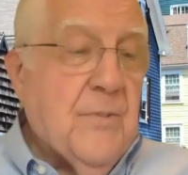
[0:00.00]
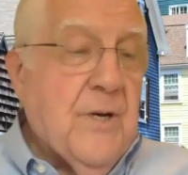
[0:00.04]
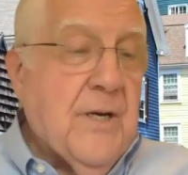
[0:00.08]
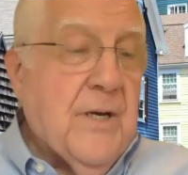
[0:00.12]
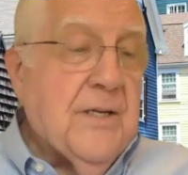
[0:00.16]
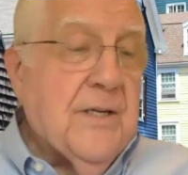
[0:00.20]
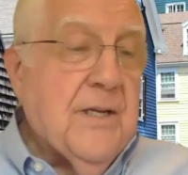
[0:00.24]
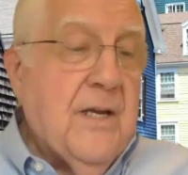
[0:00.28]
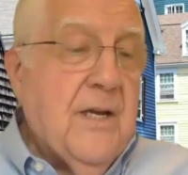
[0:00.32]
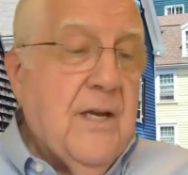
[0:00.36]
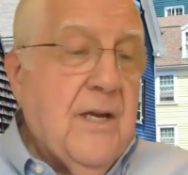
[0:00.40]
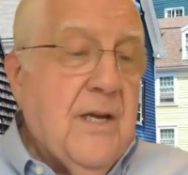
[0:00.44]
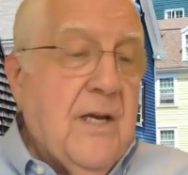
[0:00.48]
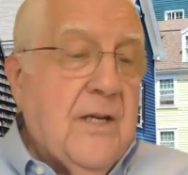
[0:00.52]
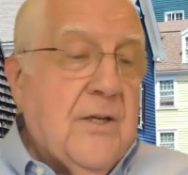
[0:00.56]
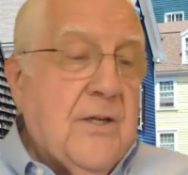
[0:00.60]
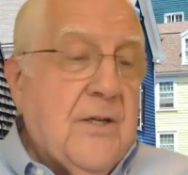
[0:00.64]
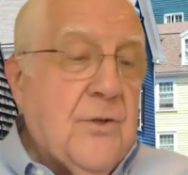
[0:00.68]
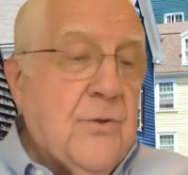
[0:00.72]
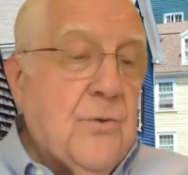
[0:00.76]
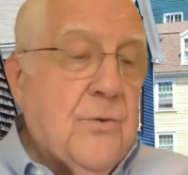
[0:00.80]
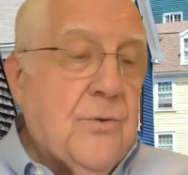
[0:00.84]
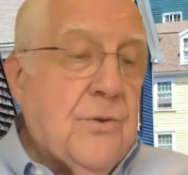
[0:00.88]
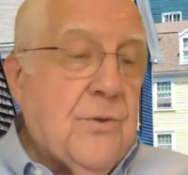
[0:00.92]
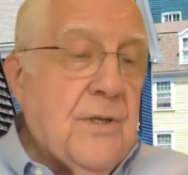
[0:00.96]
But
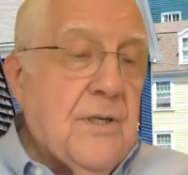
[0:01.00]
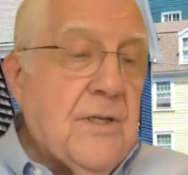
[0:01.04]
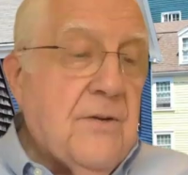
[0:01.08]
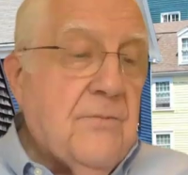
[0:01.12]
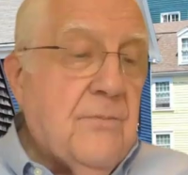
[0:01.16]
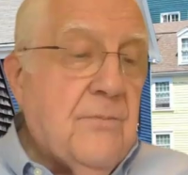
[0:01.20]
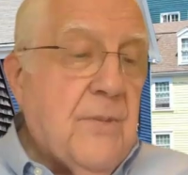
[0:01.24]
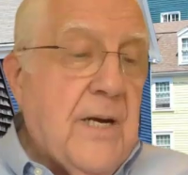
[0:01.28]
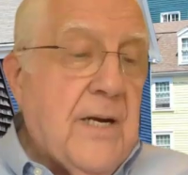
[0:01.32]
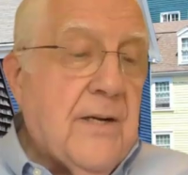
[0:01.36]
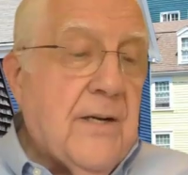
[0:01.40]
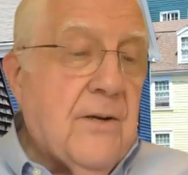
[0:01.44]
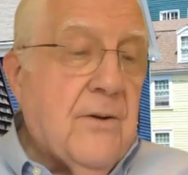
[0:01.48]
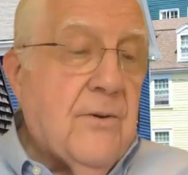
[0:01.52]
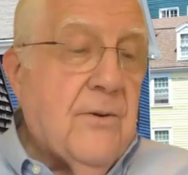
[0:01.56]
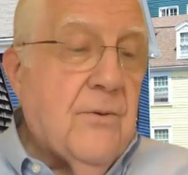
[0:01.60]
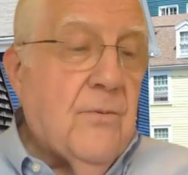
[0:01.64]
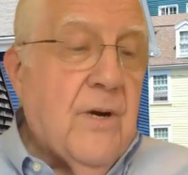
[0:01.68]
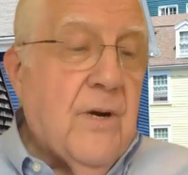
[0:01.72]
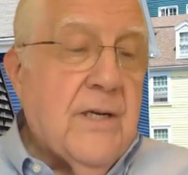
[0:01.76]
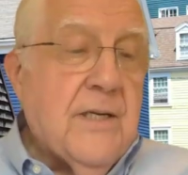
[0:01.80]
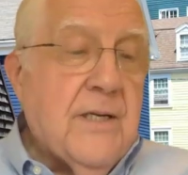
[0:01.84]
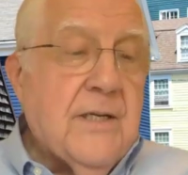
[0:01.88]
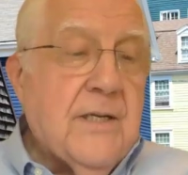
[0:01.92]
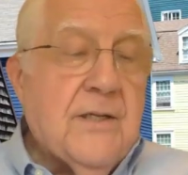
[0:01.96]
do think about a
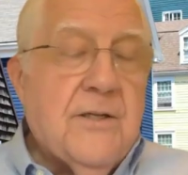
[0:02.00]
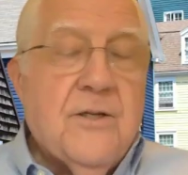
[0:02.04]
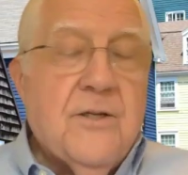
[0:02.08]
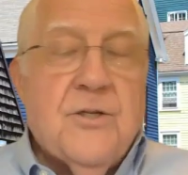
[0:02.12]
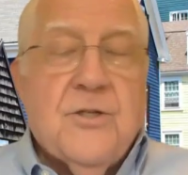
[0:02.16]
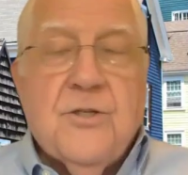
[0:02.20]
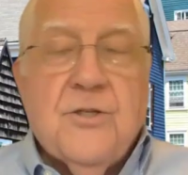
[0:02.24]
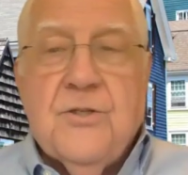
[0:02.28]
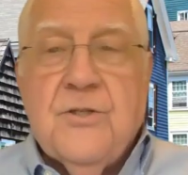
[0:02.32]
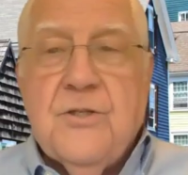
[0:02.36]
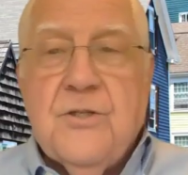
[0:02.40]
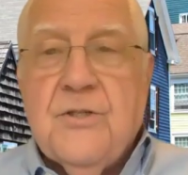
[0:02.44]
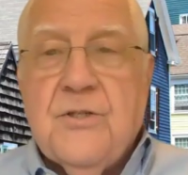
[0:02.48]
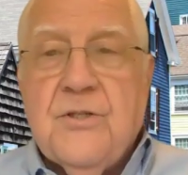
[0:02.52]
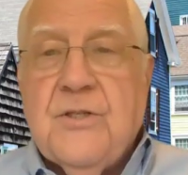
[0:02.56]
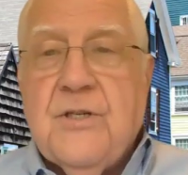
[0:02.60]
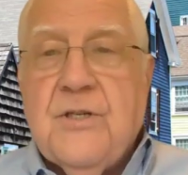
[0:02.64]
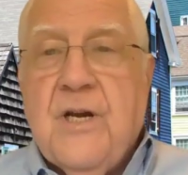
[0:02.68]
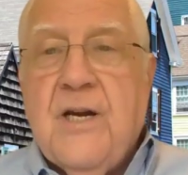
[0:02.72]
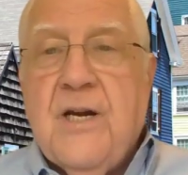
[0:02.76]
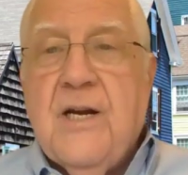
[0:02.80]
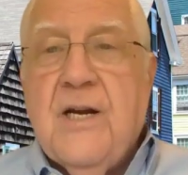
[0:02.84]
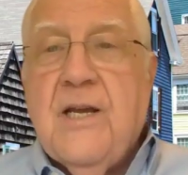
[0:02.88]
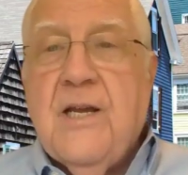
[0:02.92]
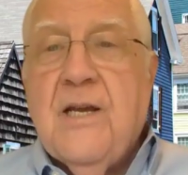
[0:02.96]
recognition
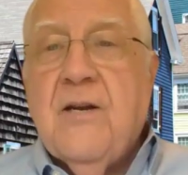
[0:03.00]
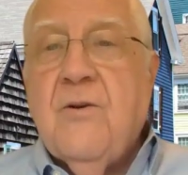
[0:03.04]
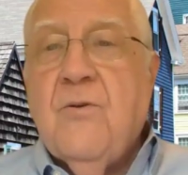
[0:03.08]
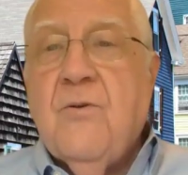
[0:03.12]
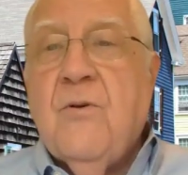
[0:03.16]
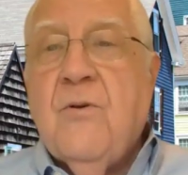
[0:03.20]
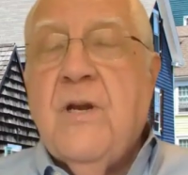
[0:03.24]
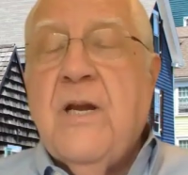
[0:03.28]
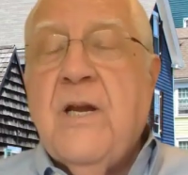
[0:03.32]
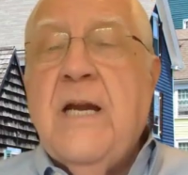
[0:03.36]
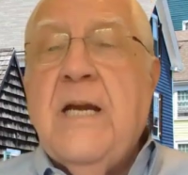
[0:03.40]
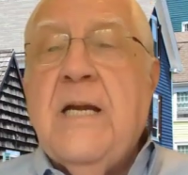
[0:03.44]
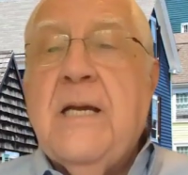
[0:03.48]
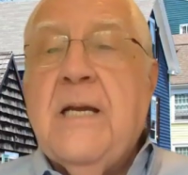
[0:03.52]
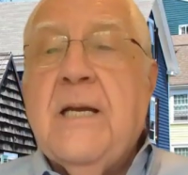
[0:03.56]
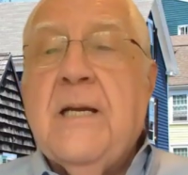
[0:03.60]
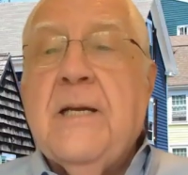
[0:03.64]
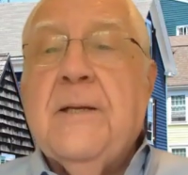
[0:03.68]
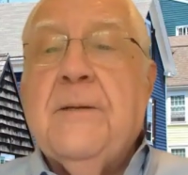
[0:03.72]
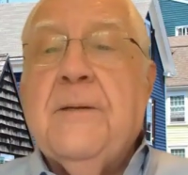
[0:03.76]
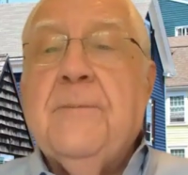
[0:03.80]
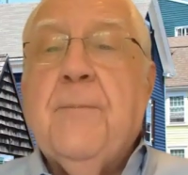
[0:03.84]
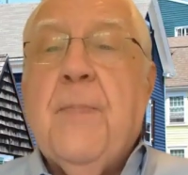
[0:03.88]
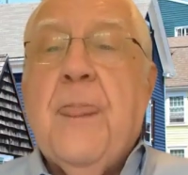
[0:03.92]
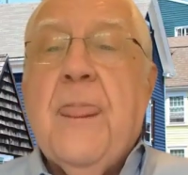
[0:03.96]
society, creating
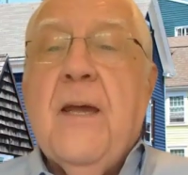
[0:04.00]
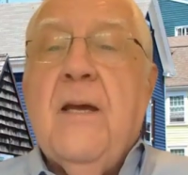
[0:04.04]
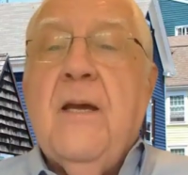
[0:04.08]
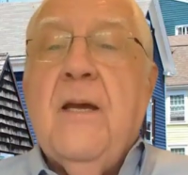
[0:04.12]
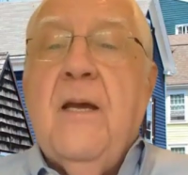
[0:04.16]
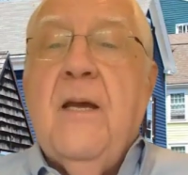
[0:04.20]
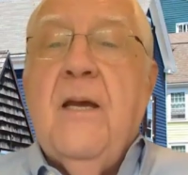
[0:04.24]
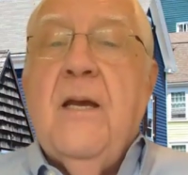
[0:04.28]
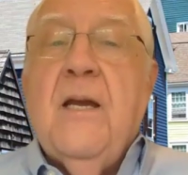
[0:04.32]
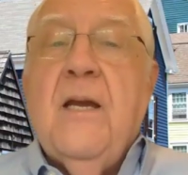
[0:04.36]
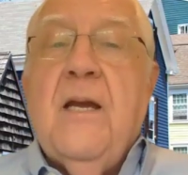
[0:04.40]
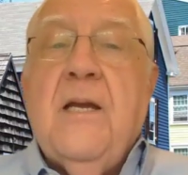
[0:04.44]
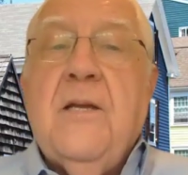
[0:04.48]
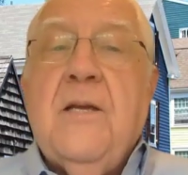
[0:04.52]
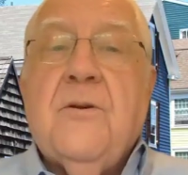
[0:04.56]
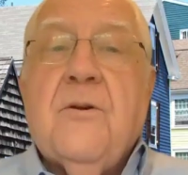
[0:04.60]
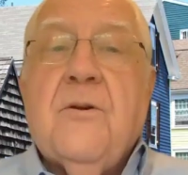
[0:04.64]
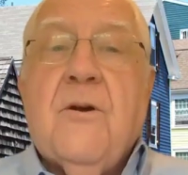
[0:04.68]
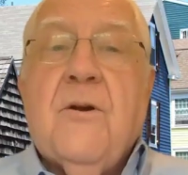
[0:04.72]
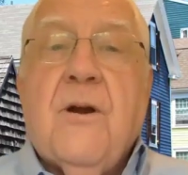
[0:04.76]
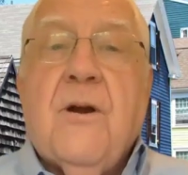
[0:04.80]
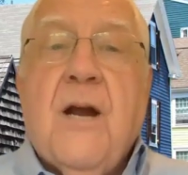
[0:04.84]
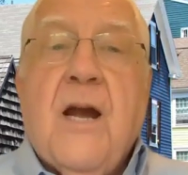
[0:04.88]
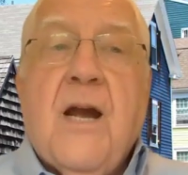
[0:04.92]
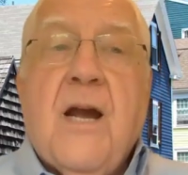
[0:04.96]
it
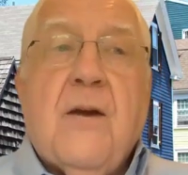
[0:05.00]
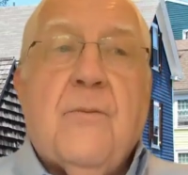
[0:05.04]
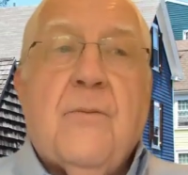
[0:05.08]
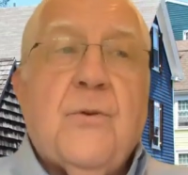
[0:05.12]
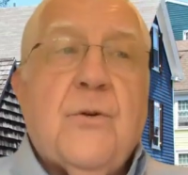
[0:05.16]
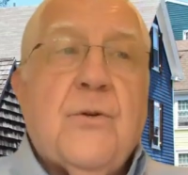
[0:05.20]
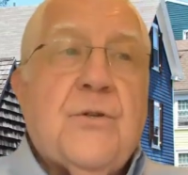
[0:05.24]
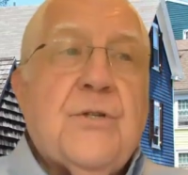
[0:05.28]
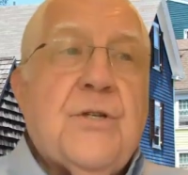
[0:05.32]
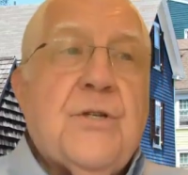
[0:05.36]
either after